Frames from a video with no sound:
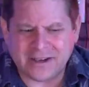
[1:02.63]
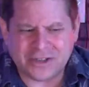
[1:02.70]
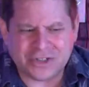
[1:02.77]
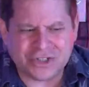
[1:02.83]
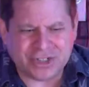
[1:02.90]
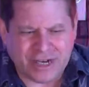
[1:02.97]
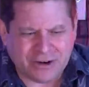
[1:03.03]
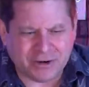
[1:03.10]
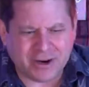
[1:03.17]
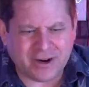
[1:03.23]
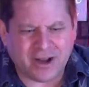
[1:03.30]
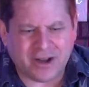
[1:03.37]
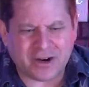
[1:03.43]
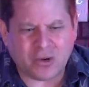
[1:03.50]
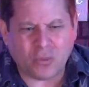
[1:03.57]
share it
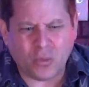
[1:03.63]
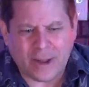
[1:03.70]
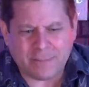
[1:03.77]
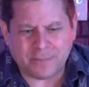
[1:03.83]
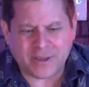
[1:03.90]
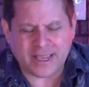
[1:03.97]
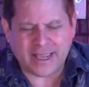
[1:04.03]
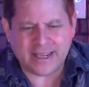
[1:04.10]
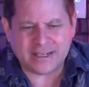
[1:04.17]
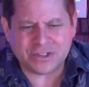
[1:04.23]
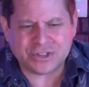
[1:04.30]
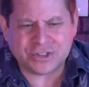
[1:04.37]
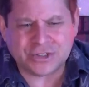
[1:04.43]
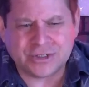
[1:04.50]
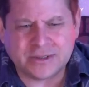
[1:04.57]
on a web
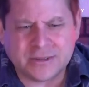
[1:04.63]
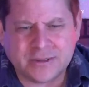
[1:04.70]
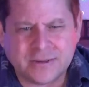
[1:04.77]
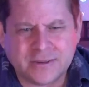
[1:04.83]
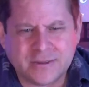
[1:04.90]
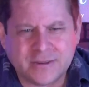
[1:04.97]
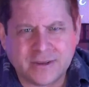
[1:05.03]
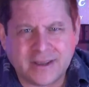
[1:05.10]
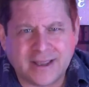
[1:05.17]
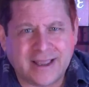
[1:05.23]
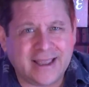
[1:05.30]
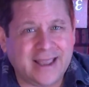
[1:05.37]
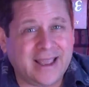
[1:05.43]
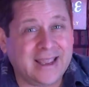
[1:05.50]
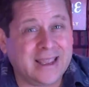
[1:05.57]
page,
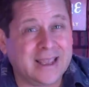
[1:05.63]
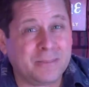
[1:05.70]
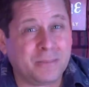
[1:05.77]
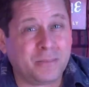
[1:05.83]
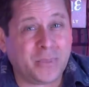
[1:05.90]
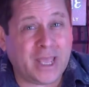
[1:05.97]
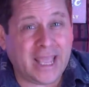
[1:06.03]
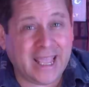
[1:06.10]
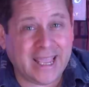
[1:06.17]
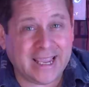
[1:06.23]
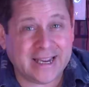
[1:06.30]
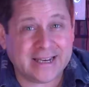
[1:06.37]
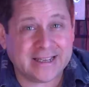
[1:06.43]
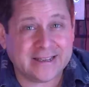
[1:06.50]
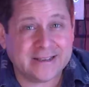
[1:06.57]
and get paid.